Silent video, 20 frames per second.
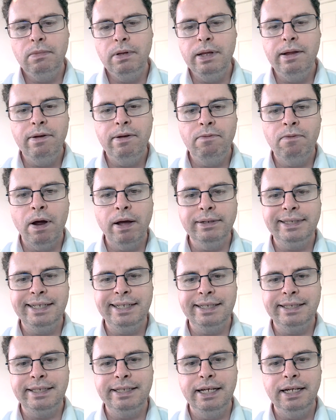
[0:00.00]
Round
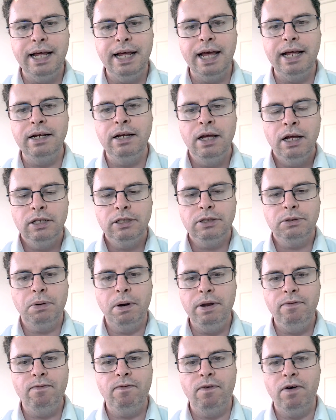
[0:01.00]
16 then,
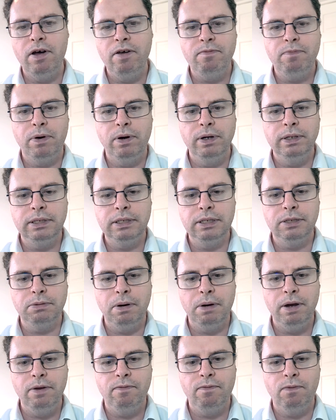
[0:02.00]
25 points to
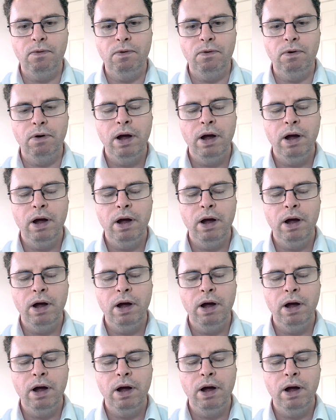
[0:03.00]
24,